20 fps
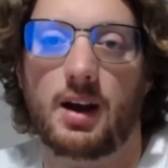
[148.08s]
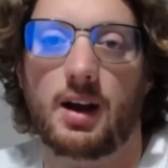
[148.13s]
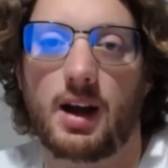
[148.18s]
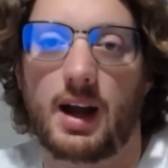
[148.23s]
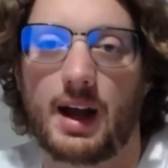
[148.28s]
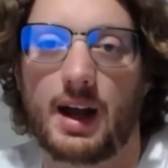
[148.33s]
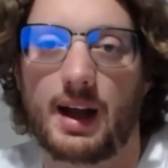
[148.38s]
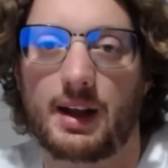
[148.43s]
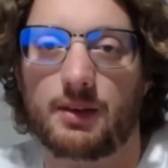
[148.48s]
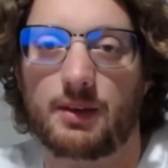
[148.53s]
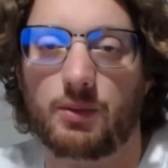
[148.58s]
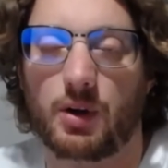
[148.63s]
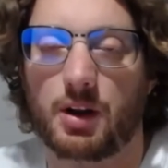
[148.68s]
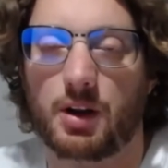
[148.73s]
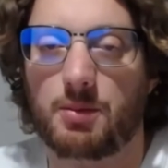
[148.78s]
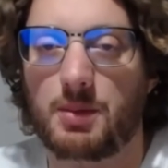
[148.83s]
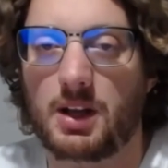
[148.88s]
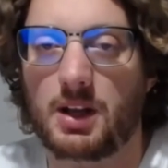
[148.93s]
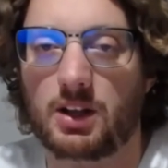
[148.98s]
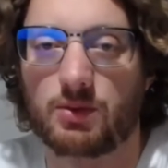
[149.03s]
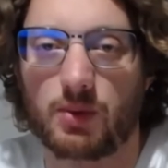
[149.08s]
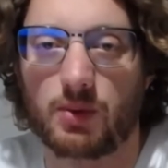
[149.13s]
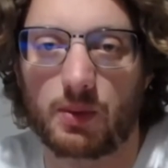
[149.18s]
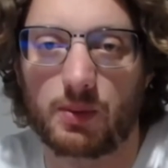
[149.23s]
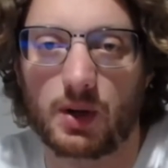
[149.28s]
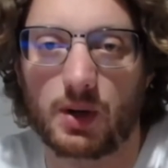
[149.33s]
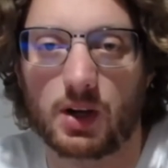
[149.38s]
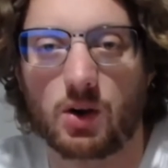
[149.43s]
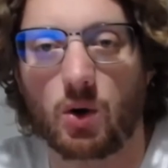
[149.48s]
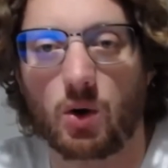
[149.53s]
and what it means when we're
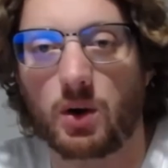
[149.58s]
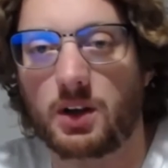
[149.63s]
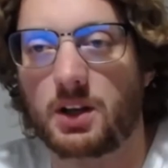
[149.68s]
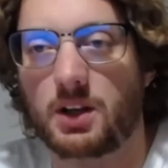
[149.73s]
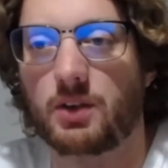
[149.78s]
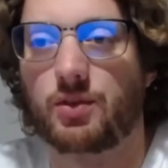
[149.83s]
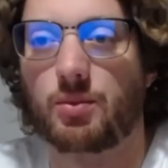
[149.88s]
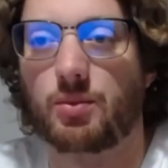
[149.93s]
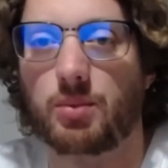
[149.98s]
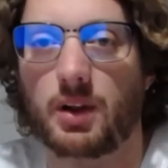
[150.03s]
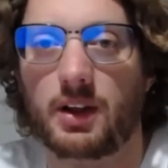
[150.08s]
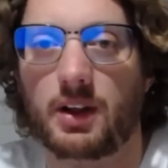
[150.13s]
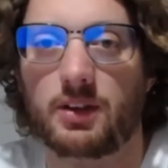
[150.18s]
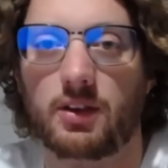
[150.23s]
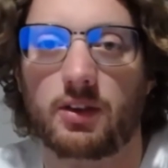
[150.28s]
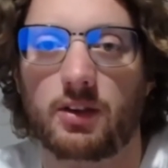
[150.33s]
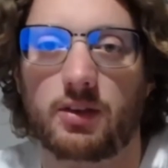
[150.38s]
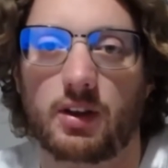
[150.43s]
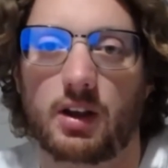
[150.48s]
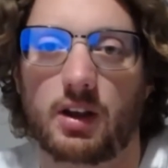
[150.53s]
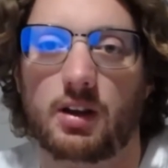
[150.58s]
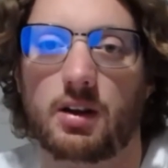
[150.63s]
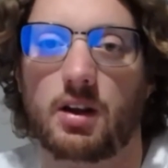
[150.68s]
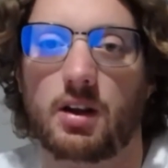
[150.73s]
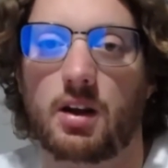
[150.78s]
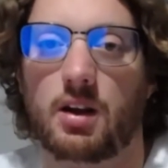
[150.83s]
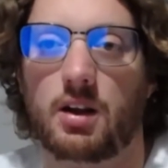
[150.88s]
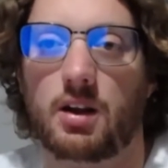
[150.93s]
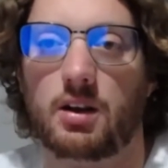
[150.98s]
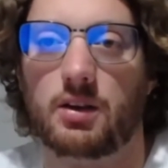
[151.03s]
going different places in
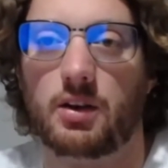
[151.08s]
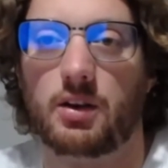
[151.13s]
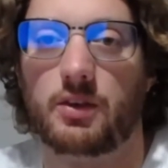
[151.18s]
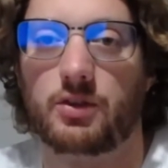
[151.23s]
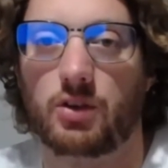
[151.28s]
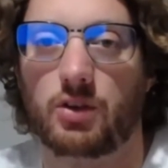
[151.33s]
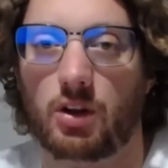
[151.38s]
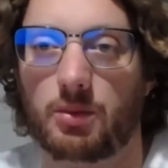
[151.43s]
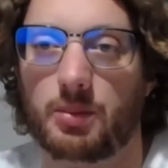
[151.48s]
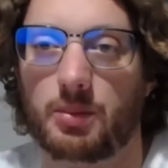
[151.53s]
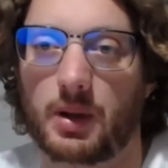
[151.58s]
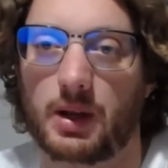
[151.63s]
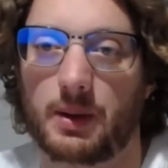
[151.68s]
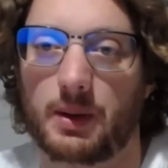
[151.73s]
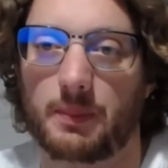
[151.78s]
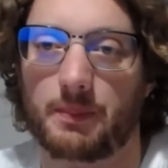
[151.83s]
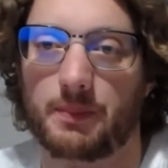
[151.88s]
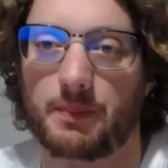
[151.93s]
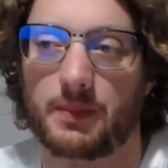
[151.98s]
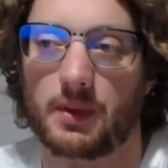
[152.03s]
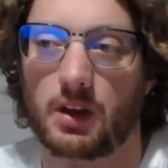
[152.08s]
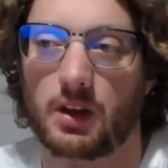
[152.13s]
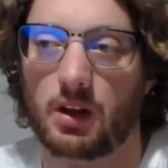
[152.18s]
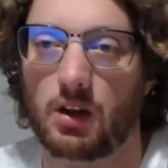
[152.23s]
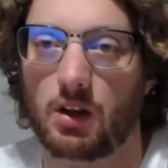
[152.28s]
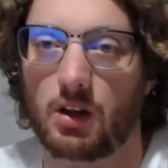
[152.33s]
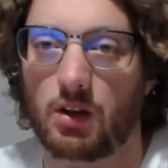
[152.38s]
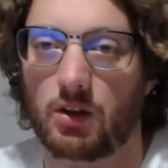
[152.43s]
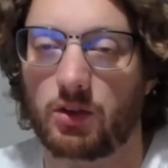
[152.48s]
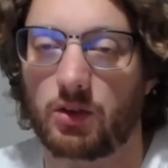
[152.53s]
the result pane.
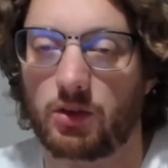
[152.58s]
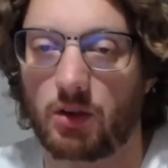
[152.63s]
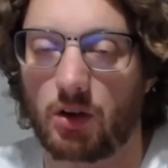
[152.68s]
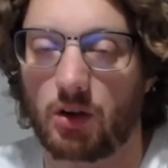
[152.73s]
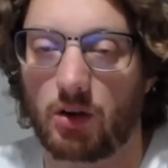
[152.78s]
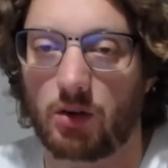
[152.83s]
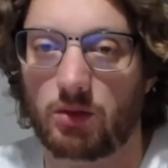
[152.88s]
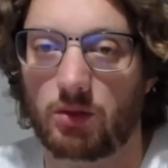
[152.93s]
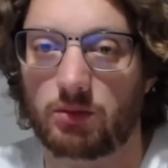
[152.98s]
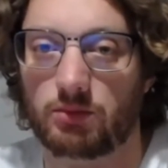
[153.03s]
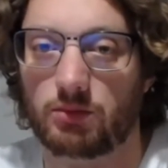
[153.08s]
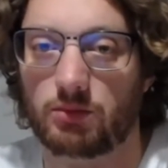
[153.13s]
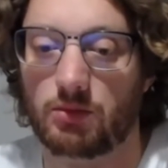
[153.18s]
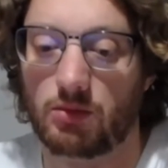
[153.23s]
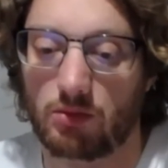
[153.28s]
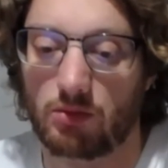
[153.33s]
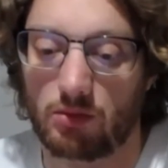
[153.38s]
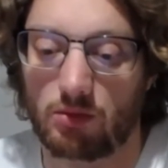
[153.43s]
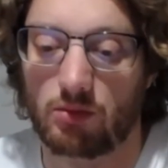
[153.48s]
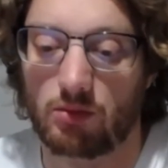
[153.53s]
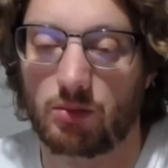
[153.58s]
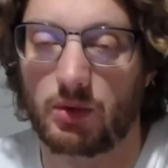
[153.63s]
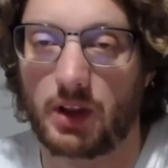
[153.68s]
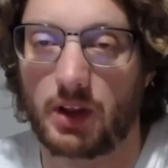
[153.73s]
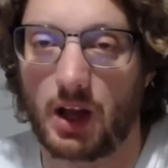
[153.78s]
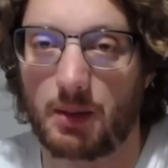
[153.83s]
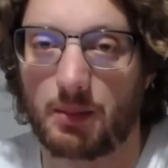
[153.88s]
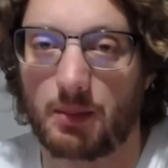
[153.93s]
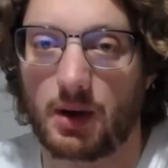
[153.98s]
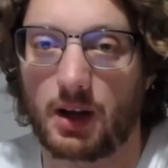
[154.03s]
So with that
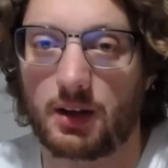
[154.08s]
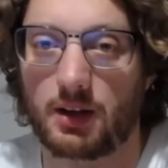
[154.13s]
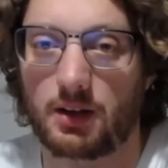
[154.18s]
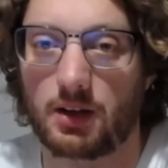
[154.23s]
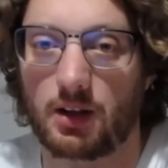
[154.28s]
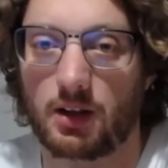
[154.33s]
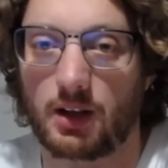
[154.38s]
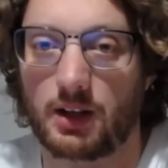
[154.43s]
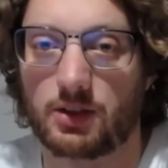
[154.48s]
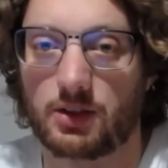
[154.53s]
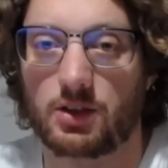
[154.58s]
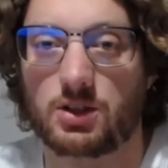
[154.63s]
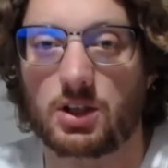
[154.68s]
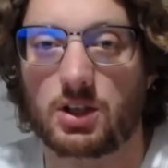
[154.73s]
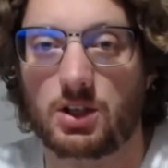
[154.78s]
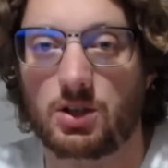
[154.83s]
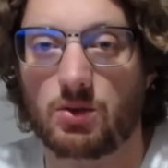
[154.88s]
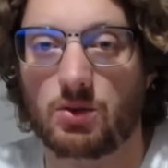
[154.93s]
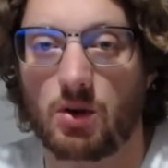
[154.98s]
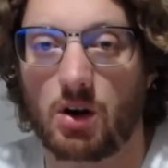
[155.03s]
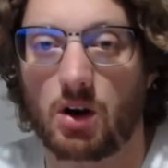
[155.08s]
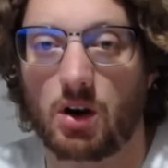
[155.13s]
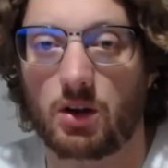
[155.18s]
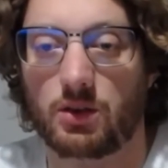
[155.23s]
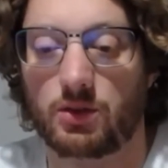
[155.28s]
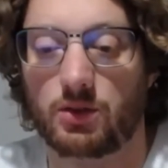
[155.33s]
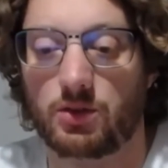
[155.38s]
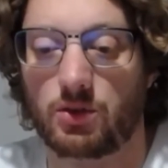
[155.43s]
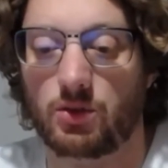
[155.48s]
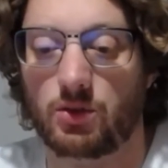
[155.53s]
in mind, let's continue
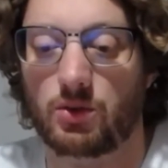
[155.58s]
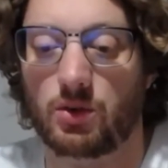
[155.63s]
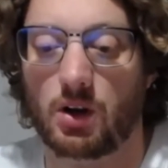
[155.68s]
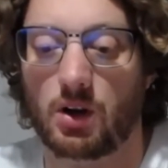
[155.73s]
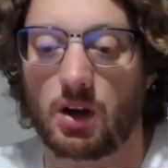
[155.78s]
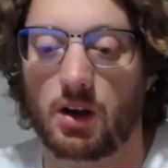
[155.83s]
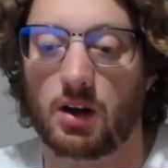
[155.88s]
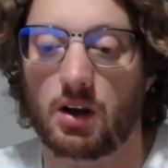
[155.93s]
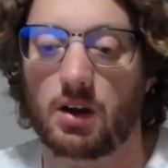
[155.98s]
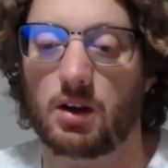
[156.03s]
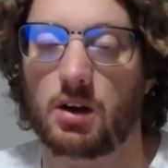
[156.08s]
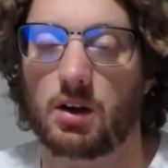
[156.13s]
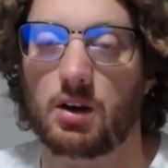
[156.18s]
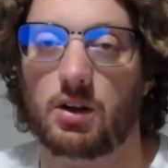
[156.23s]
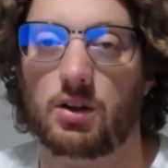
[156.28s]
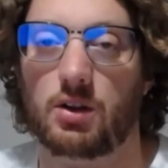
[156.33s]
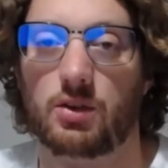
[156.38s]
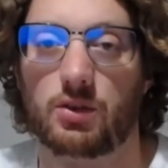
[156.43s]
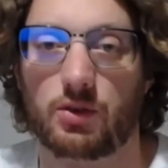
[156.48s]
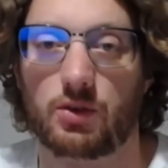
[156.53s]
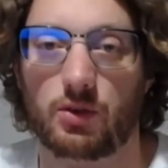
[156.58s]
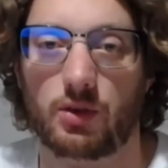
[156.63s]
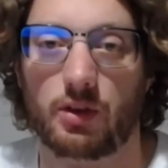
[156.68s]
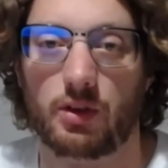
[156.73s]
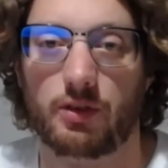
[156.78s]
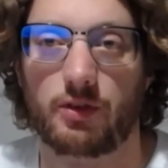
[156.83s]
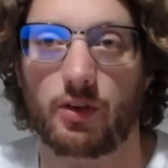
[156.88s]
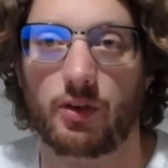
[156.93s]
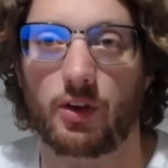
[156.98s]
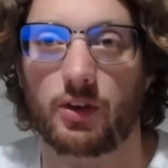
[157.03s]
on to the
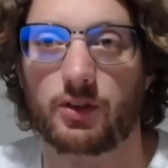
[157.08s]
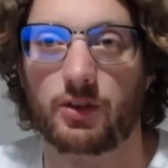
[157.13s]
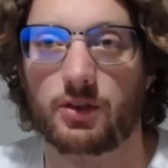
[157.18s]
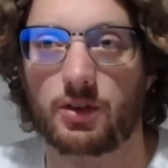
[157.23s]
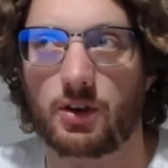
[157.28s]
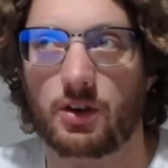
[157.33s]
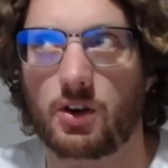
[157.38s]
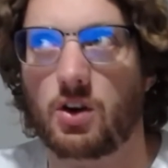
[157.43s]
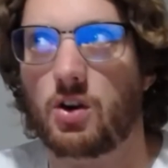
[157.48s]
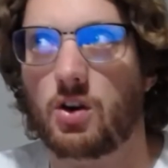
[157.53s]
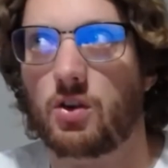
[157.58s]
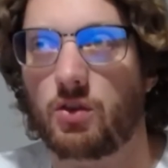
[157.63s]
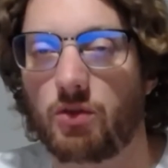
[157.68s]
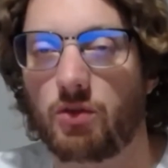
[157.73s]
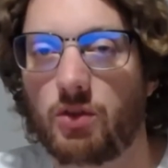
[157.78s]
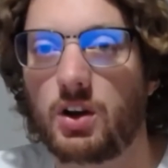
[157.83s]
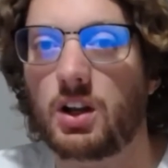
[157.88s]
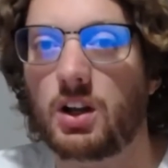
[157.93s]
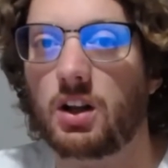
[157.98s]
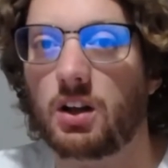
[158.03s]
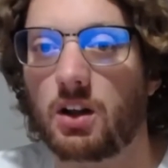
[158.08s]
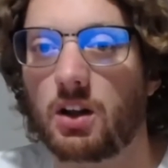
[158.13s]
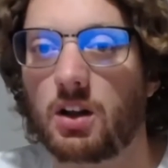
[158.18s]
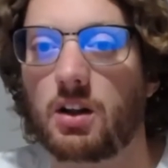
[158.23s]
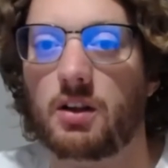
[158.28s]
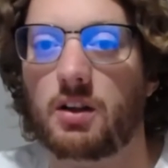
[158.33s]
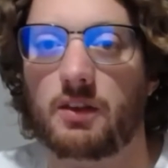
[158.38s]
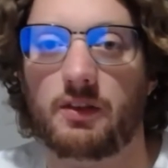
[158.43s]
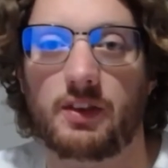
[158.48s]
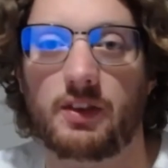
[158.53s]
first real
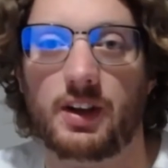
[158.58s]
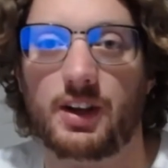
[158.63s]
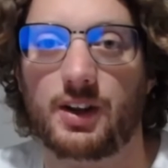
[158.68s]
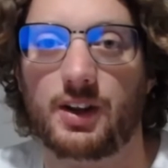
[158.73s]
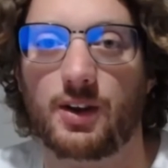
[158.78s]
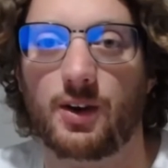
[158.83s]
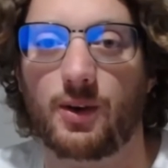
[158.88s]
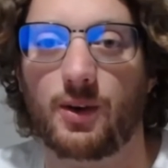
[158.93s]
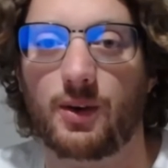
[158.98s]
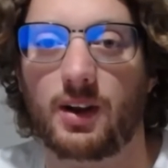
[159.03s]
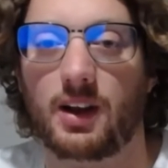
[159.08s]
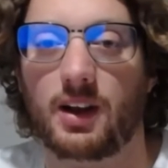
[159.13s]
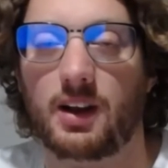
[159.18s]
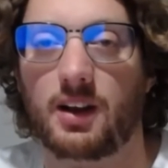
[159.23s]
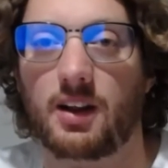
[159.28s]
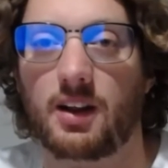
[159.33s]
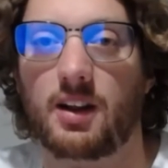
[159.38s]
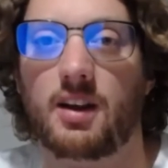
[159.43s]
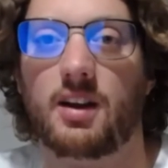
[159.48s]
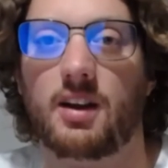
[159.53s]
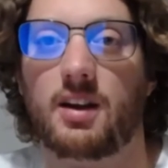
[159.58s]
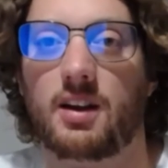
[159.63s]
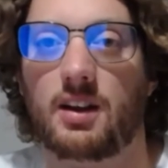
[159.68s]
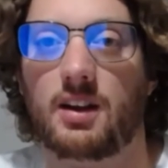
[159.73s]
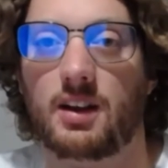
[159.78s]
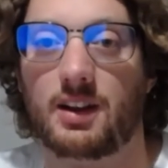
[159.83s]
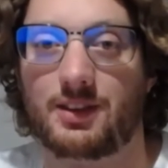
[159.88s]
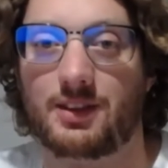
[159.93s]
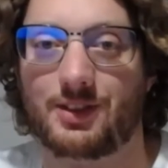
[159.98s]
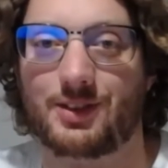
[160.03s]
video in
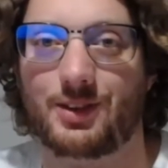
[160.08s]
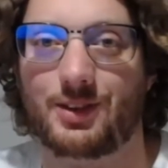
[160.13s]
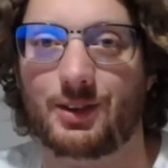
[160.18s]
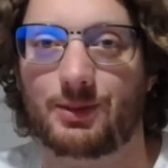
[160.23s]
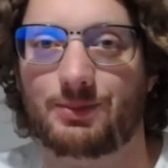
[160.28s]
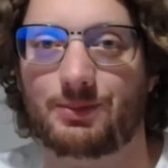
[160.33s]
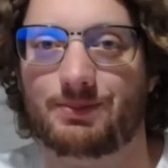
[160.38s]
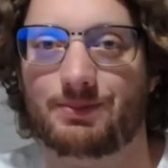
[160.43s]
lesson 2.